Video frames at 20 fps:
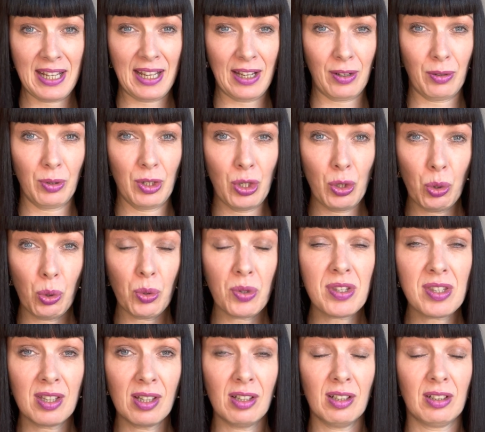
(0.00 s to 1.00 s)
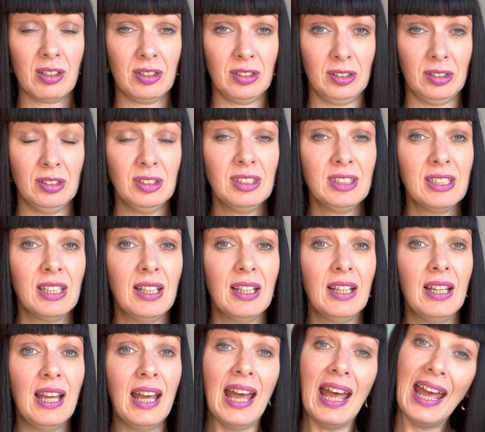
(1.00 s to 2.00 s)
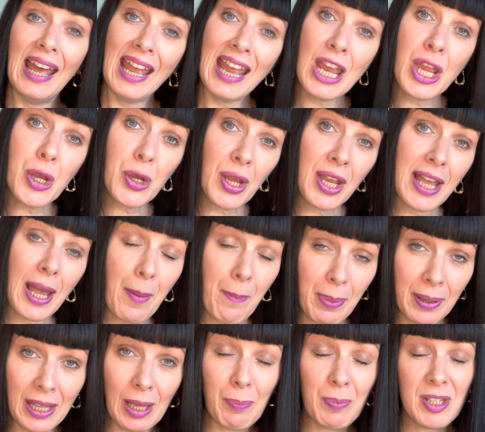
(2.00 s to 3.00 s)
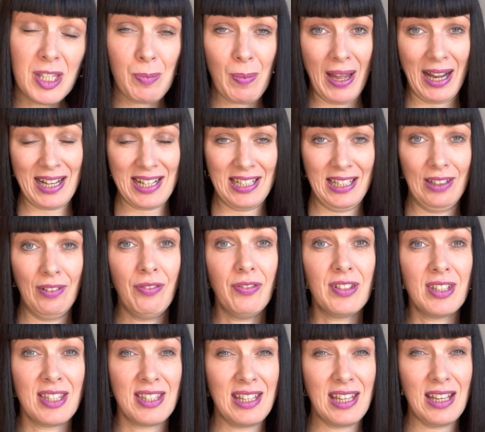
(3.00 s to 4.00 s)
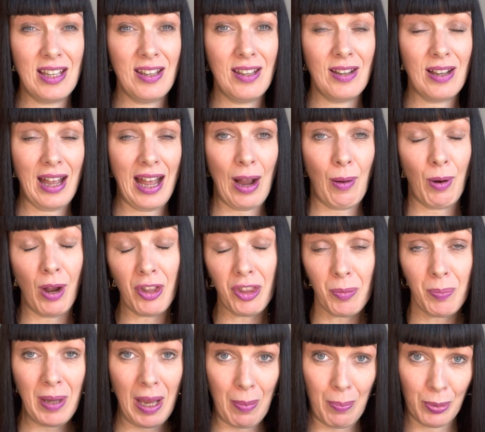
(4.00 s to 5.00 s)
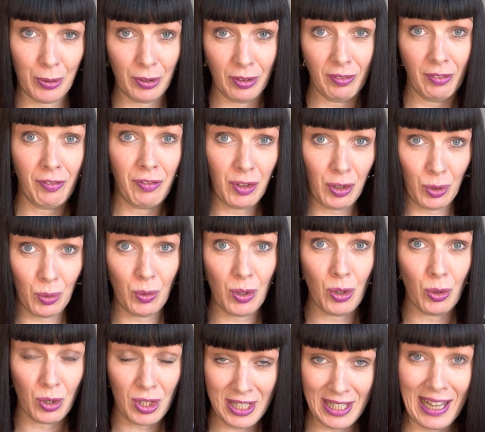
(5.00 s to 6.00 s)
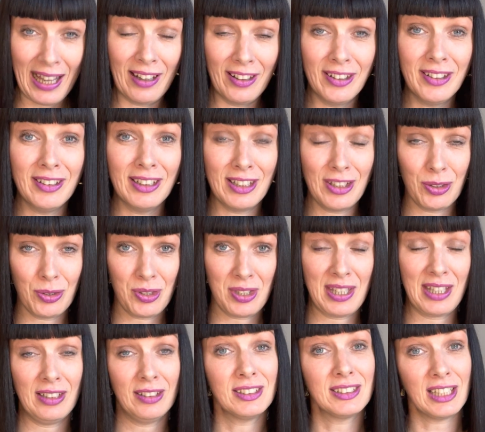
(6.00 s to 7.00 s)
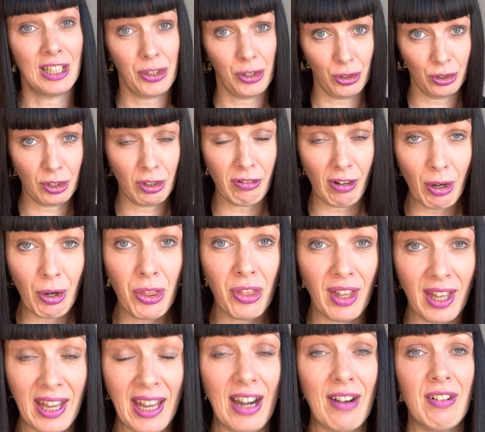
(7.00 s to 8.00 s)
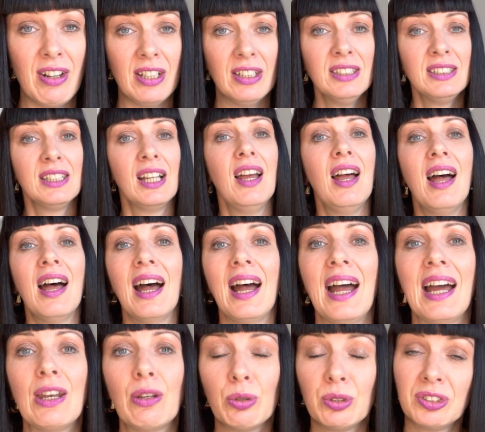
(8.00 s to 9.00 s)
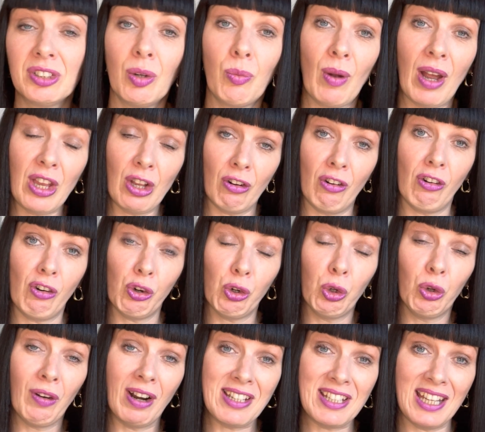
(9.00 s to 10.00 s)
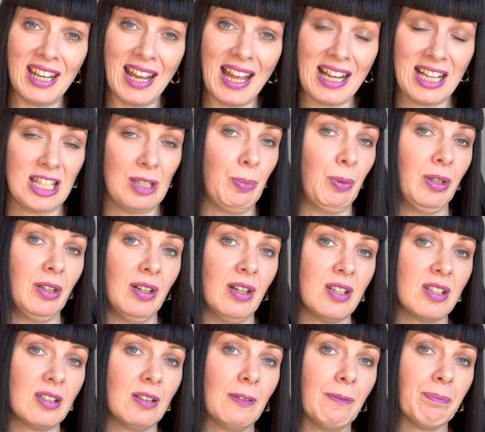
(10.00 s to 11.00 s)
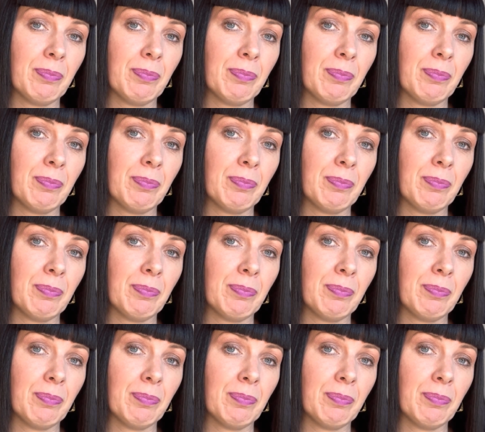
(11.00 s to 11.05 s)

out your circles, you can get peer perspective to see how other people view your talent and your skills and your growth areas, and also where you're already an expert.